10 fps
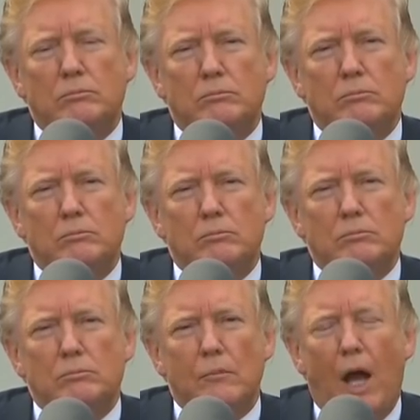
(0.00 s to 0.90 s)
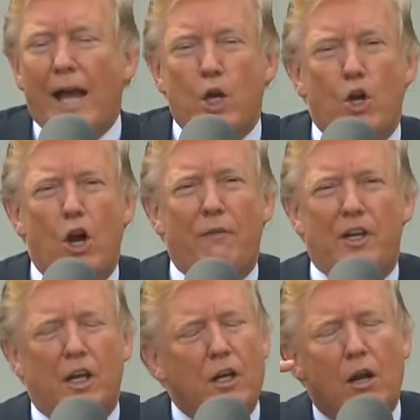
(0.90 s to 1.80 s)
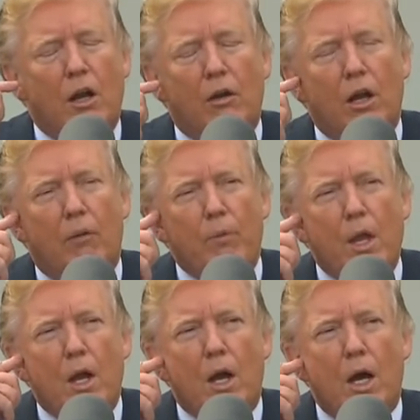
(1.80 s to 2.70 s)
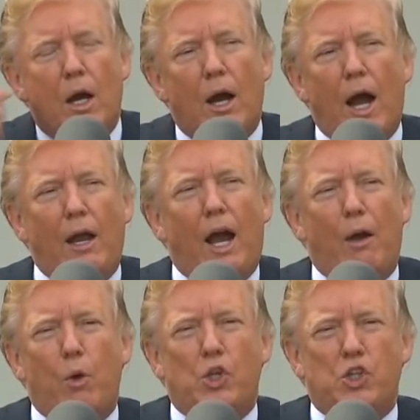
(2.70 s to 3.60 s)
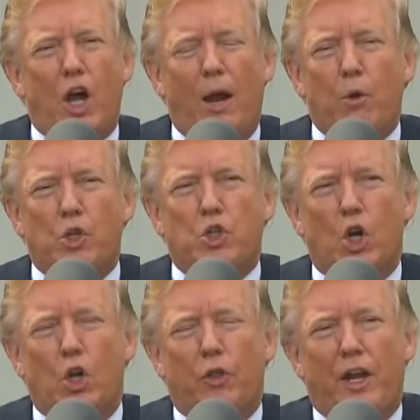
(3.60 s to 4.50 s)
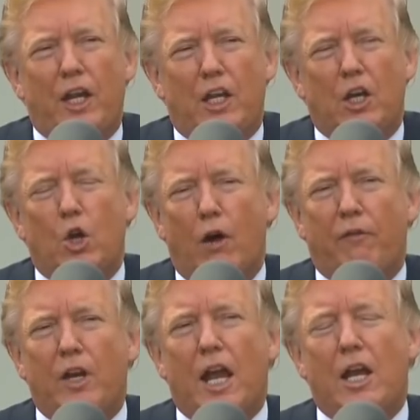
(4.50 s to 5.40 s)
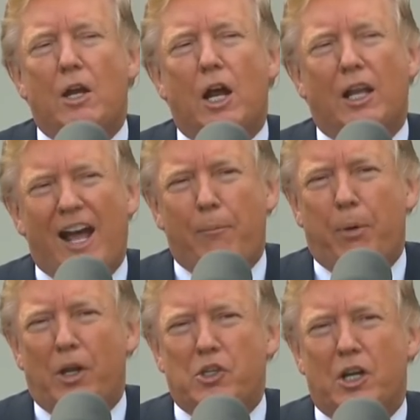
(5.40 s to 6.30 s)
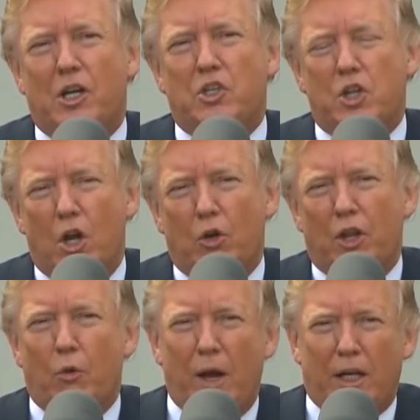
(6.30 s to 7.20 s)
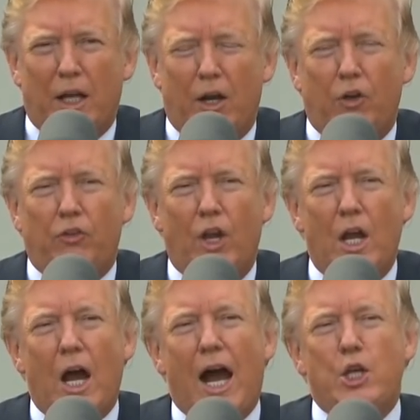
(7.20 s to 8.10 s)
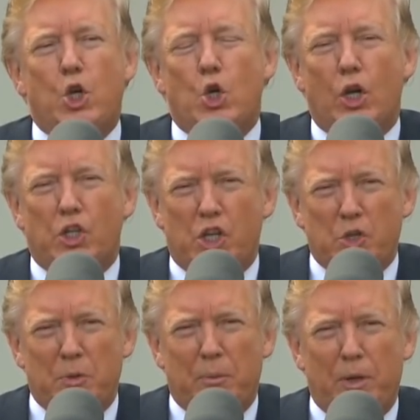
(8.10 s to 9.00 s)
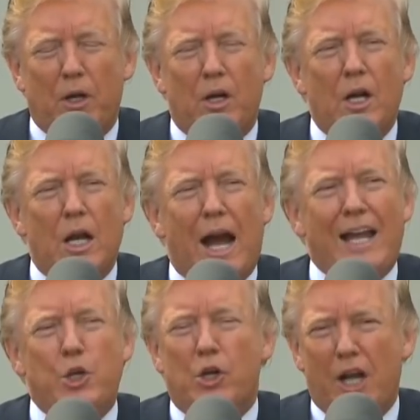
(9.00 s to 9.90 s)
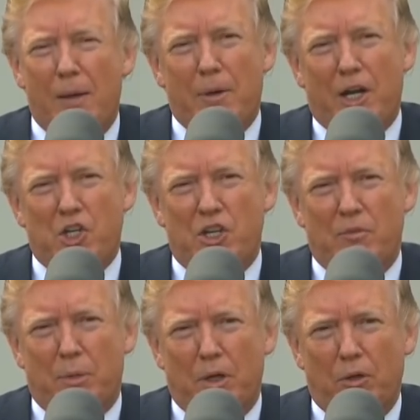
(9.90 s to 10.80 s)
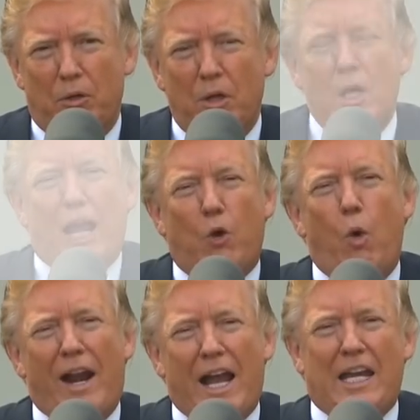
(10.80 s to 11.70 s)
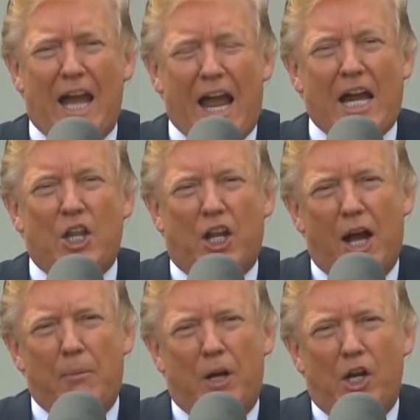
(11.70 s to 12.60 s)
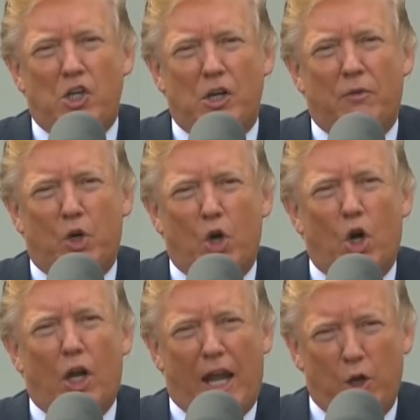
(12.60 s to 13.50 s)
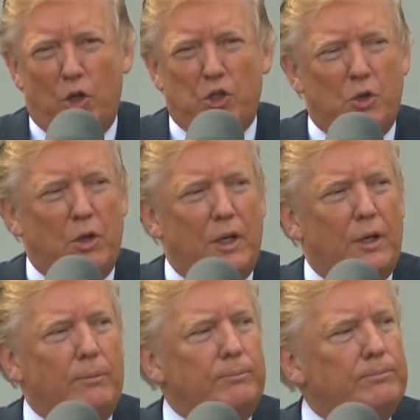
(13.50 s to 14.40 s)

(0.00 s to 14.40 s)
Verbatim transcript: How can you make that claim? I don't know if he did. No, no, no. Uh, I, I, was, I was told that he didn't often, and a lot of presidents don't. They write letters. I do. Excuse me, Peter. I do a combination of both. like when I can the combination of a call and also a letter.